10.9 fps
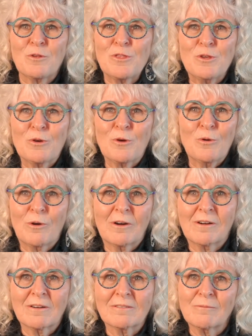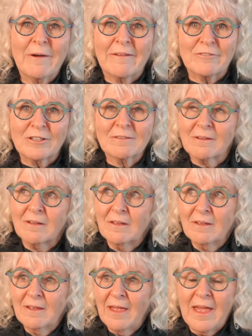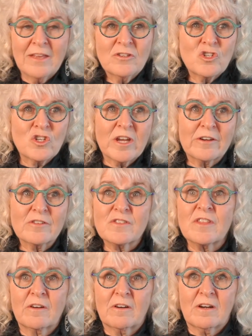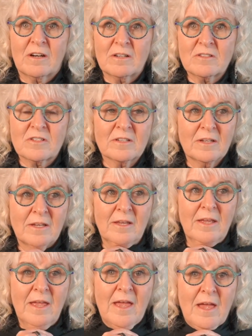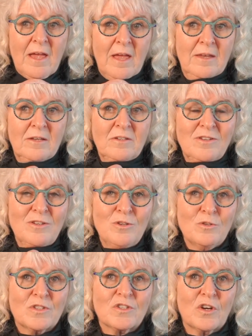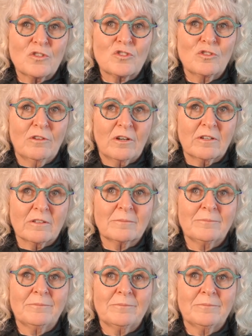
with you or whatever, and shares their heart, and you start to learn.